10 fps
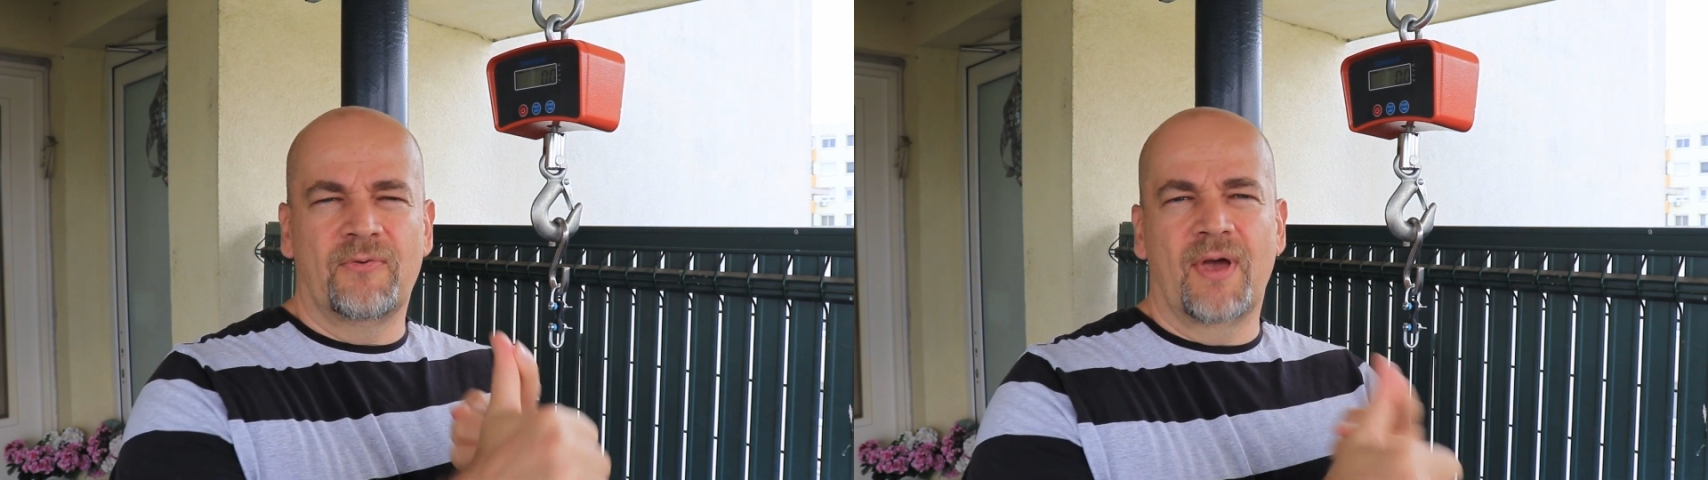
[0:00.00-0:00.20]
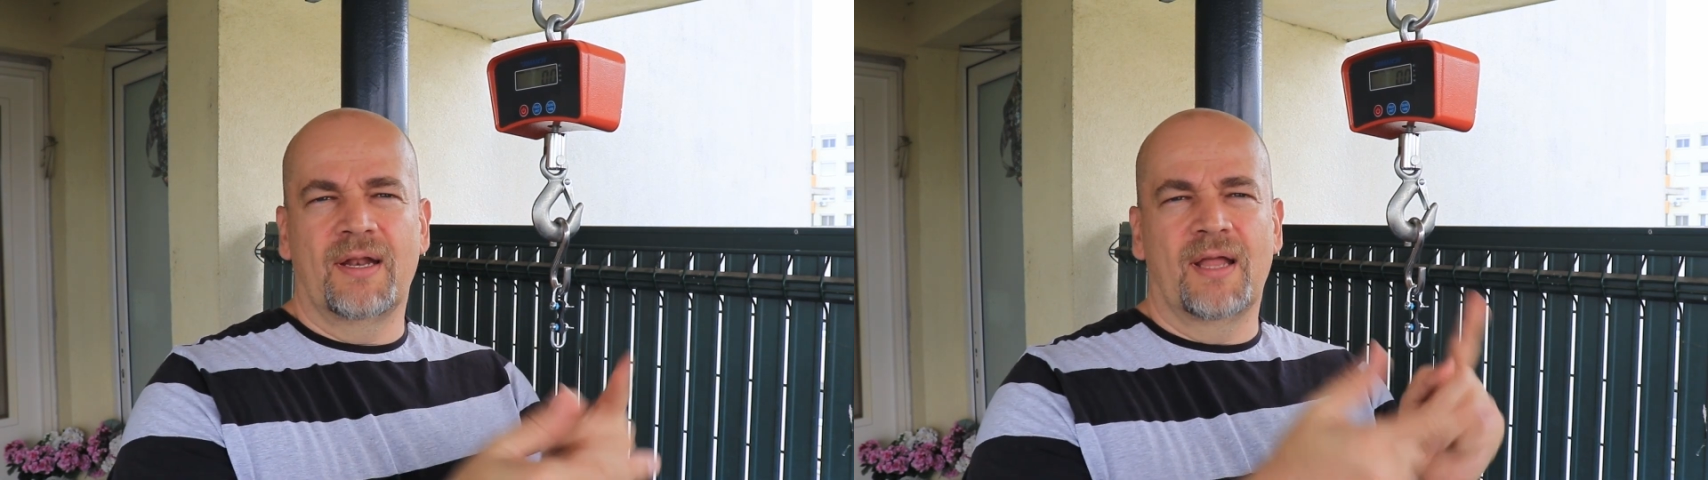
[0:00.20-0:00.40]

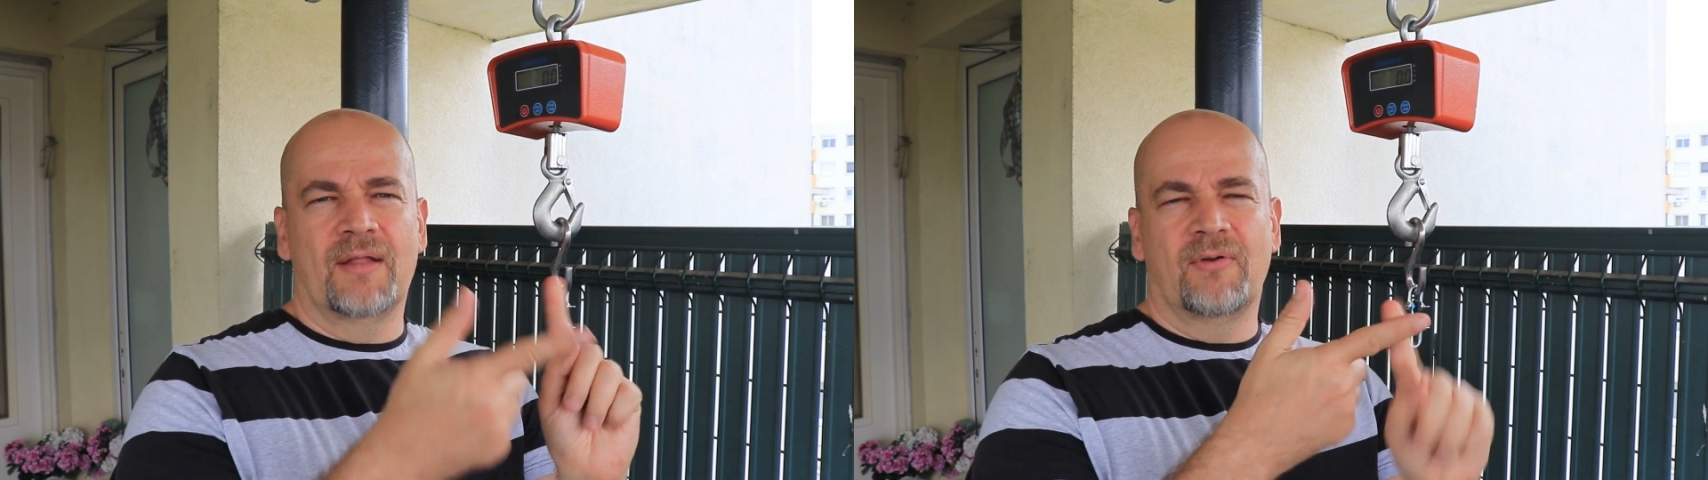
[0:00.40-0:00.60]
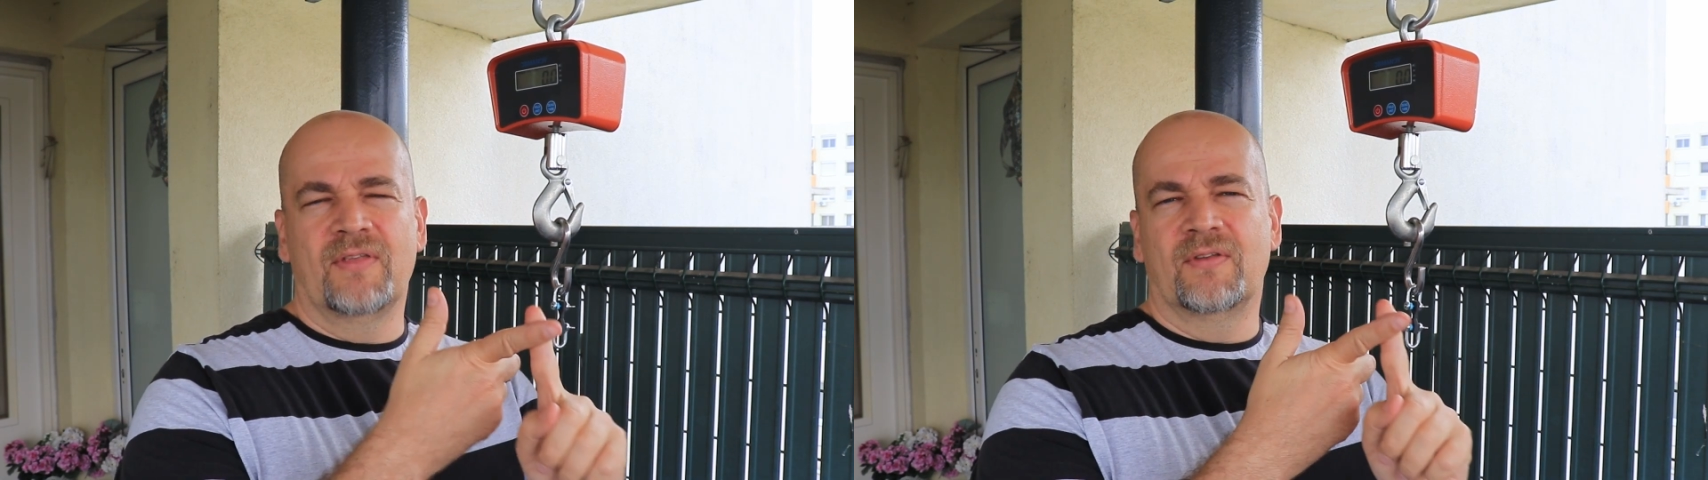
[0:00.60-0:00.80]
fan
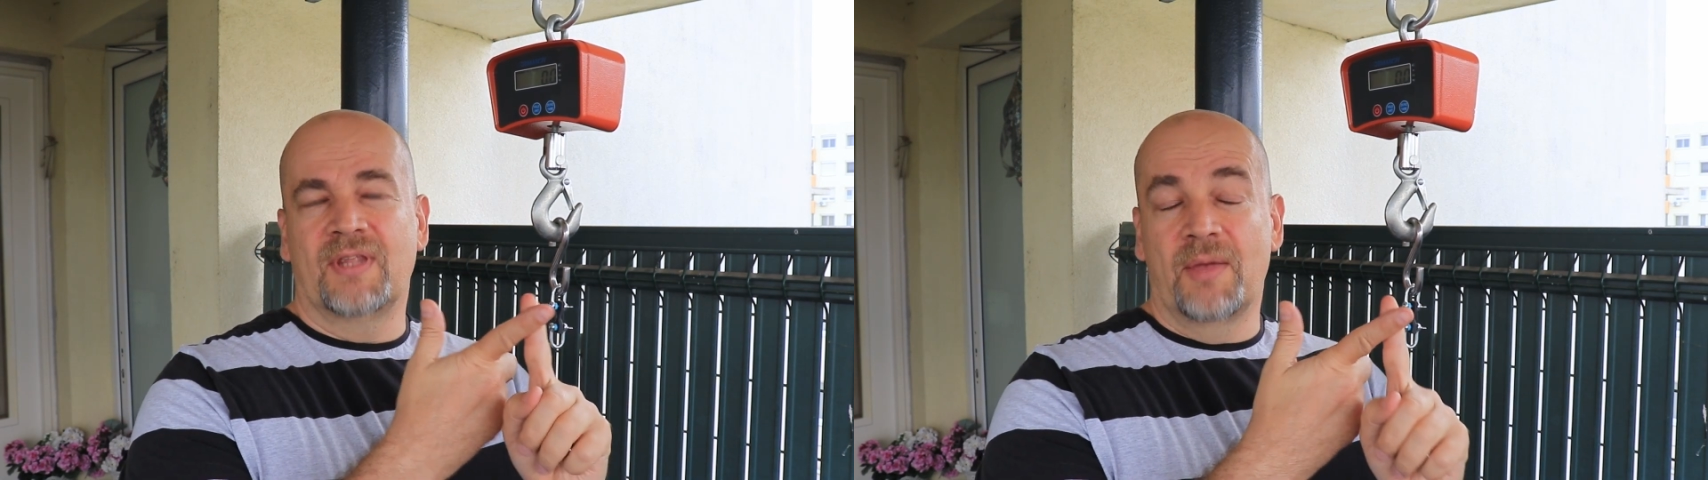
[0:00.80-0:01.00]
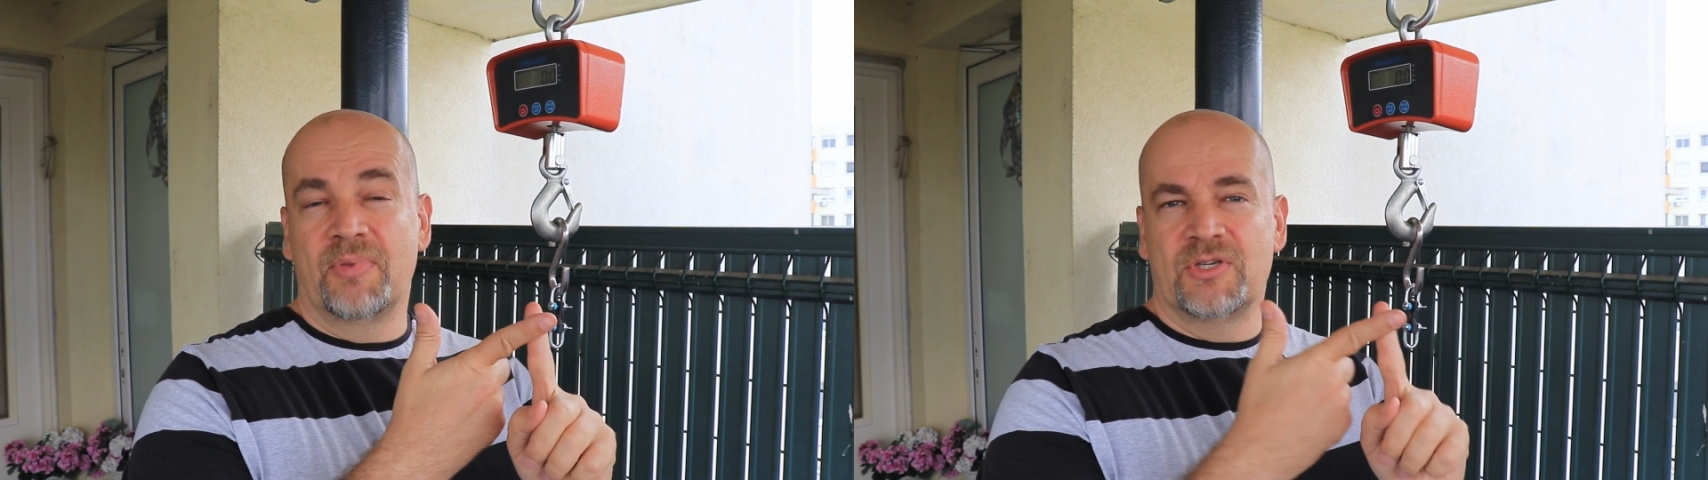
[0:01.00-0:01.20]
and raised
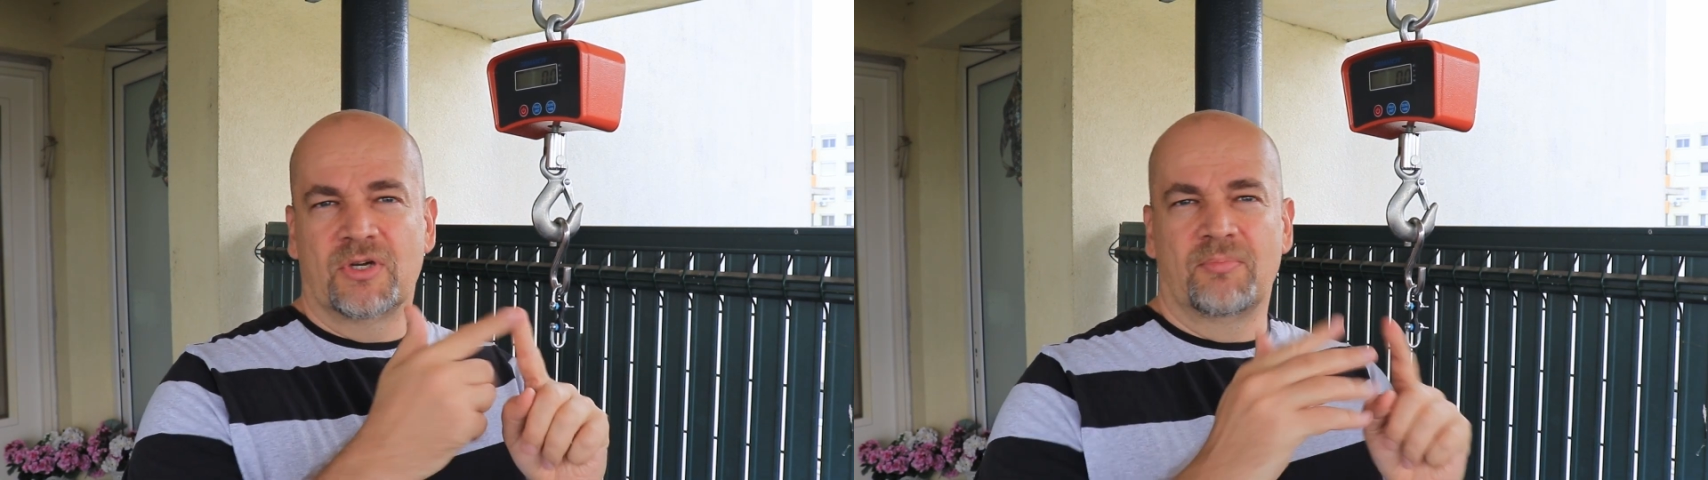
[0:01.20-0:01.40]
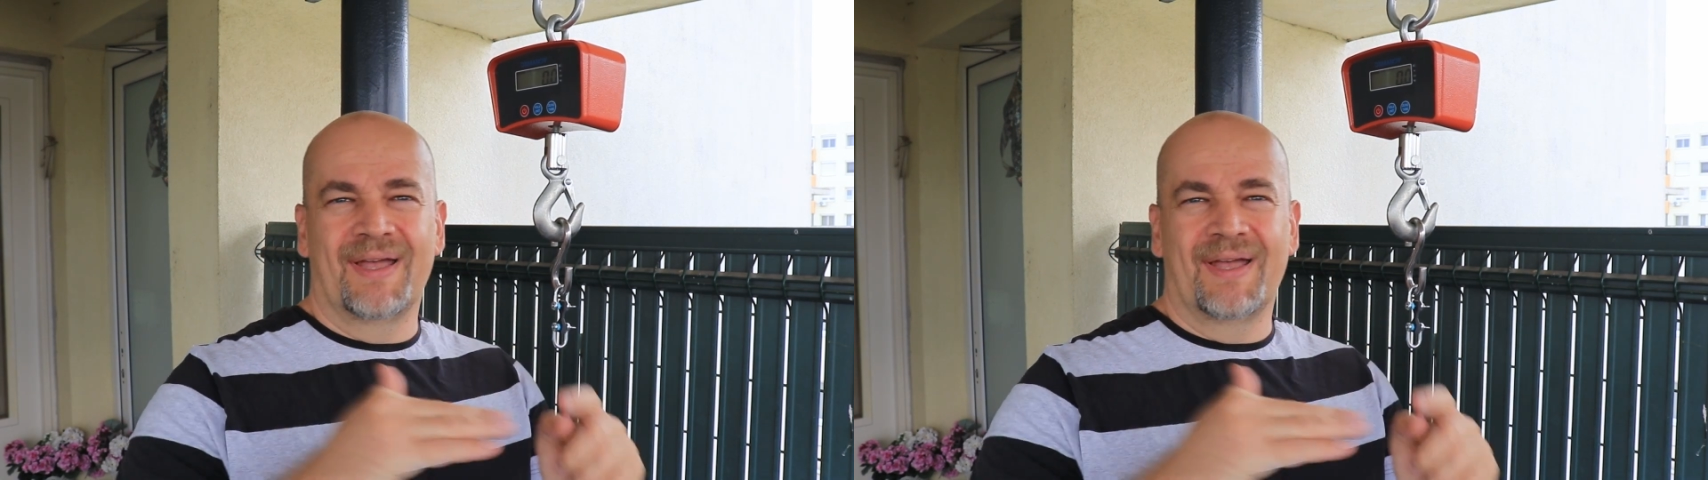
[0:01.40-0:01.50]
the temperature